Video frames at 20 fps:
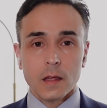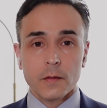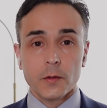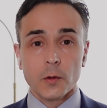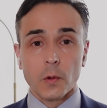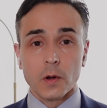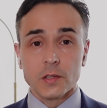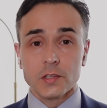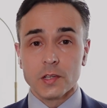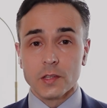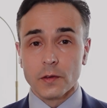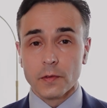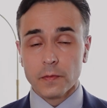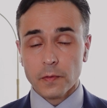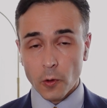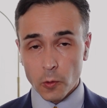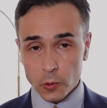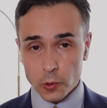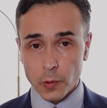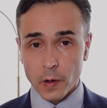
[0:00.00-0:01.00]
If you want to see the
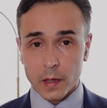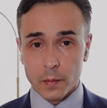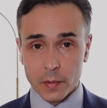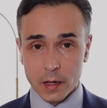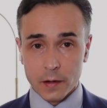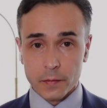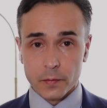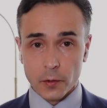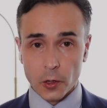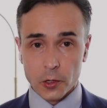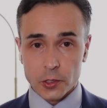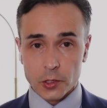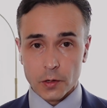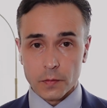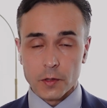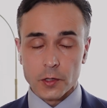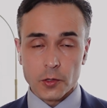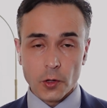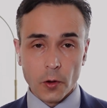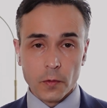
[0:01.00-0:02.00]
full 20 minute version of
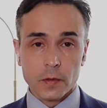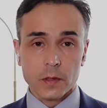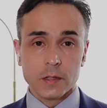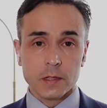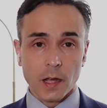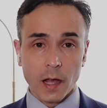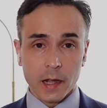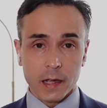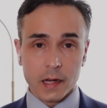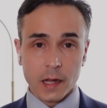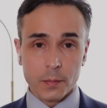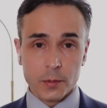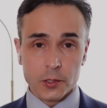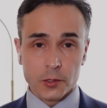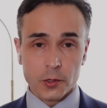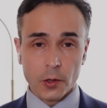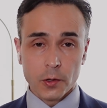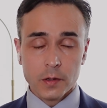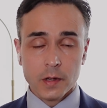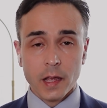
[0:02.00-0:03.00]
this Over the Target
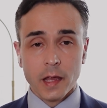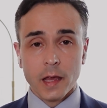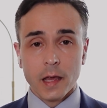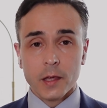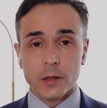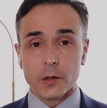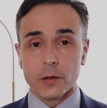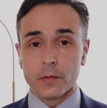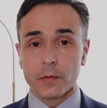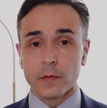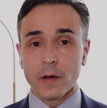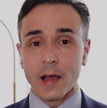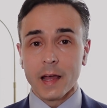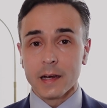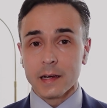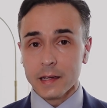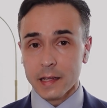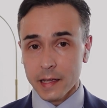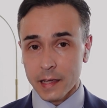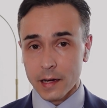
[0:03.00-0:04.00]
episode, you can
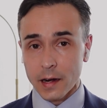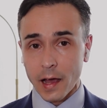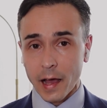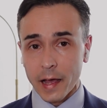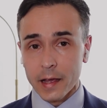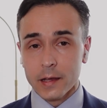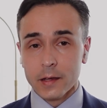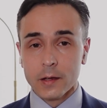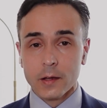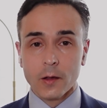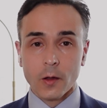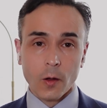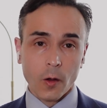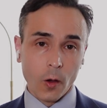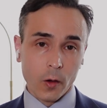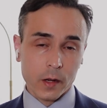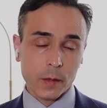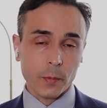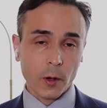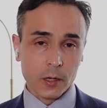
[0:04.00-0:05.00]
find Lee and I
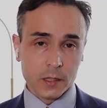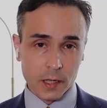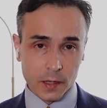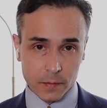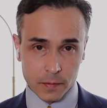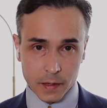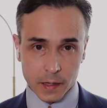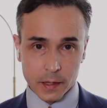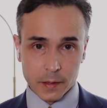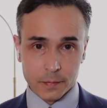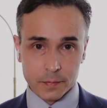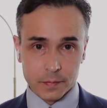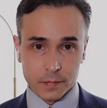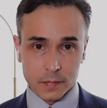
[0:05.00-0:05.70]
on Epoch TV,